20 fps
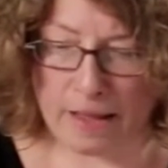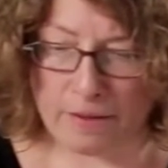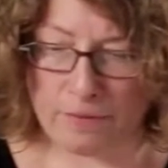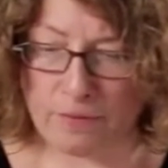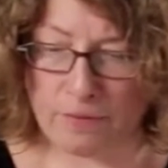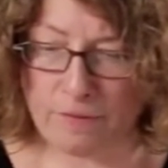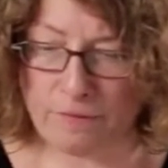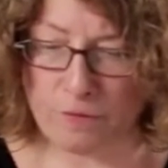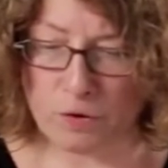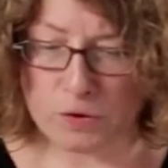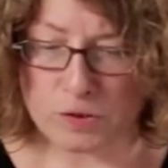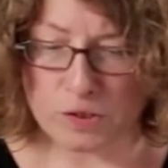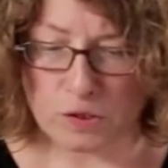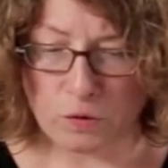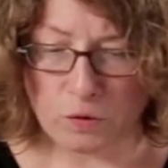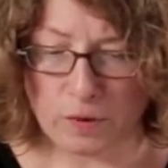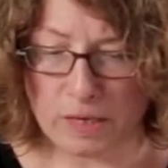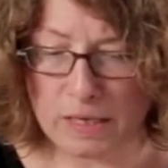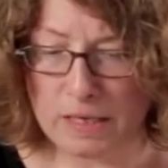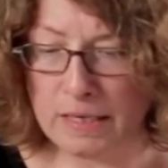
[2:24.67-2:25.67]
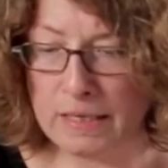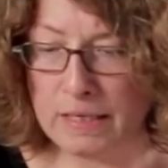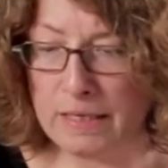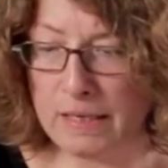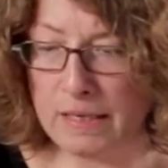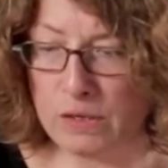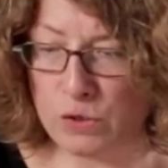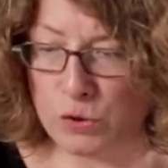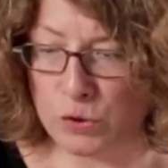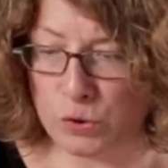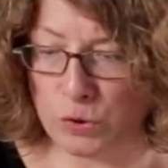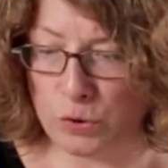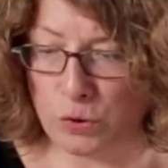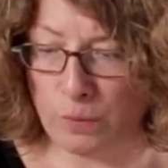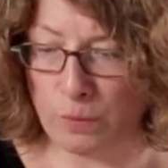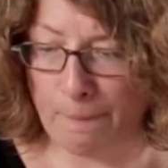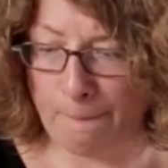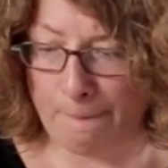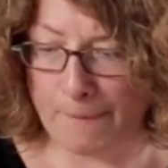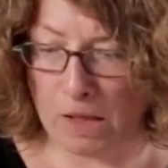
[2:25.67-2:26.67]
And the first ingredient is
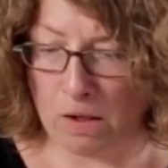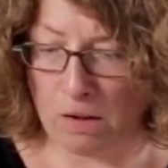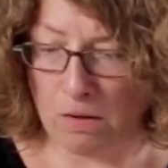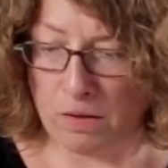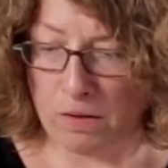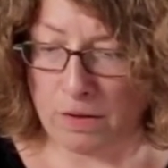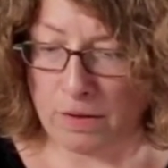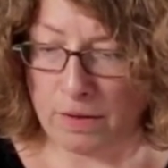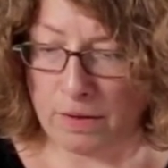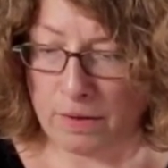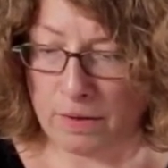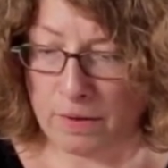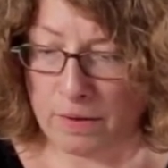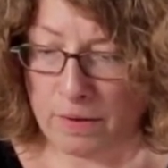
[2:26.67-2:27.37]
your milk.